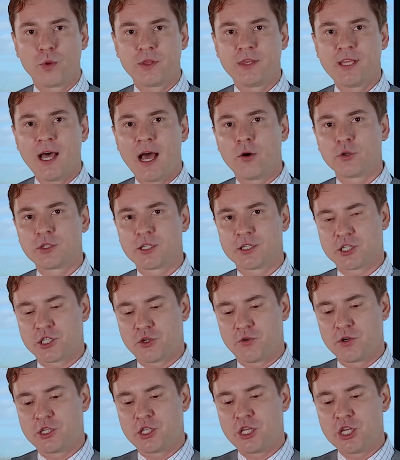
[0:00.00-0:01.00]
without
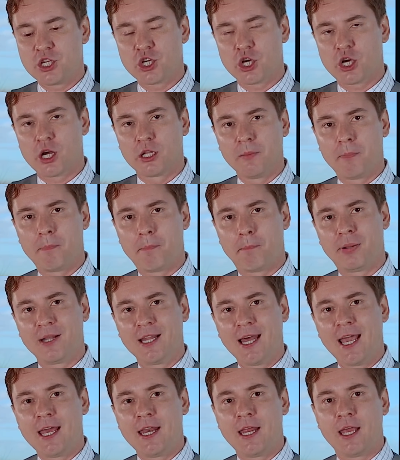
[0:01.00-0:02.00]
strategical
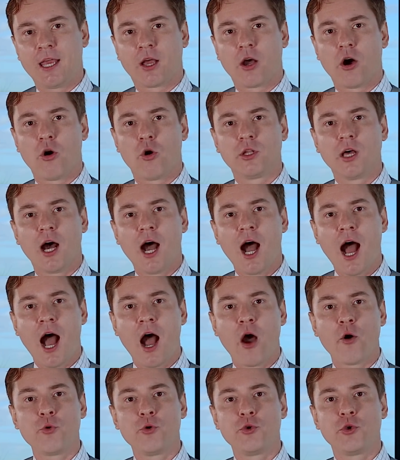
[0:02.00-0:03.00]
planning on
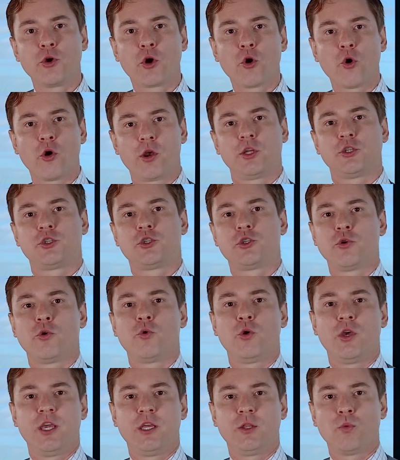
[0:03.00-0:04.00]
how you're gonna
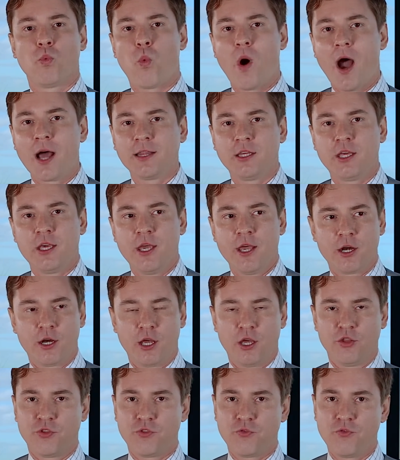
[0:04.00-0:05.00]
do in 1 year,
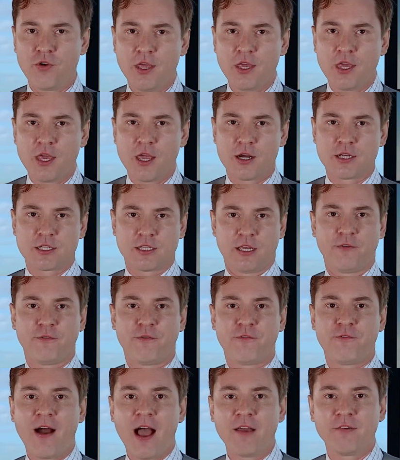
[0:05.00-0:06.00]
in 3 years, in
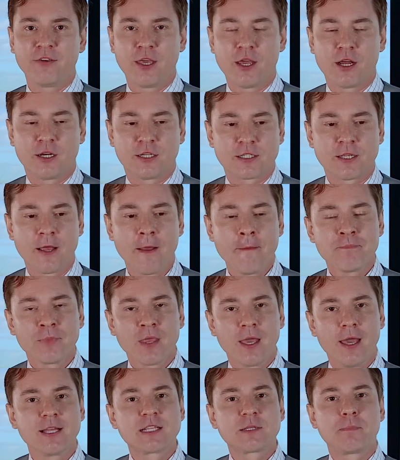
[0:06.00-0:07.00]
5 years,
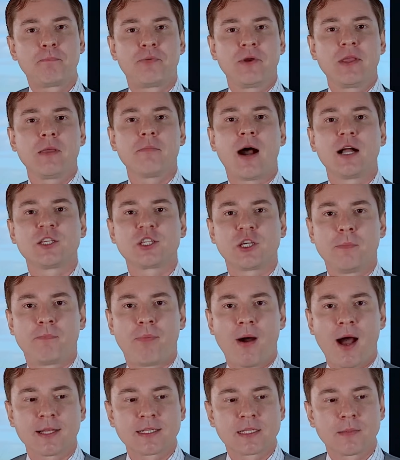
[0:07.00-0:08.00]
it's pretty much
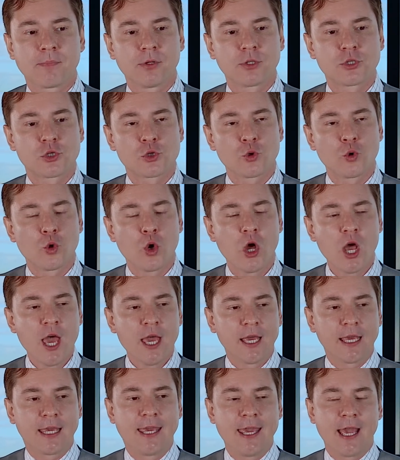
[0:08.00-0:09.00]
impossible to
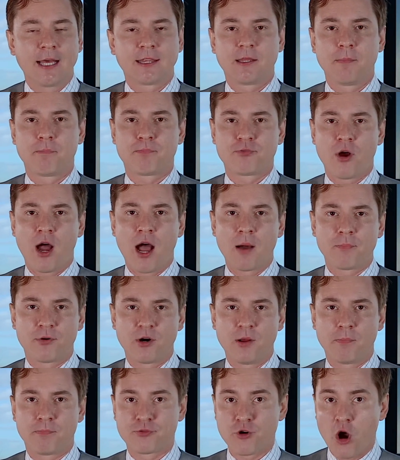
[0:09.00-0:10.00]
get the
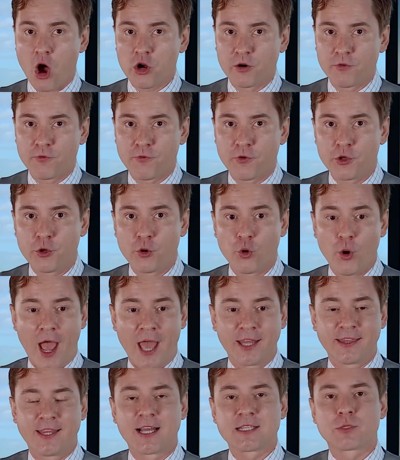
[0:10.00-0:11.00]
proper program for you,
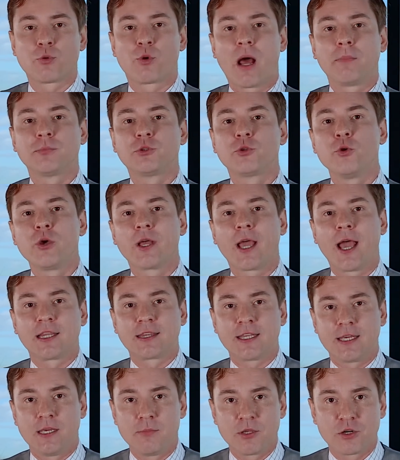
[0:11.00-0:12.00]
and that's what I'm doing
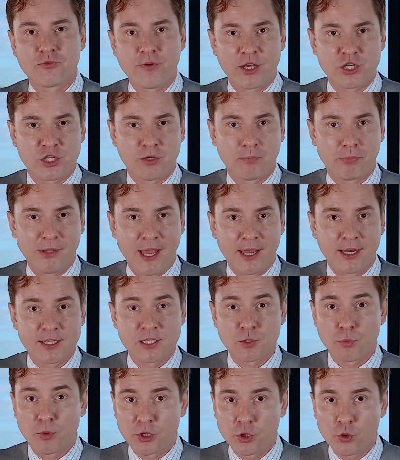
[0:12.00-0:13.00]
at immigration
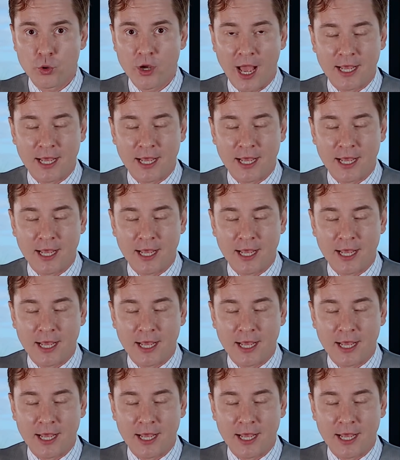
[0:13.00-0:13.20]
plannings with you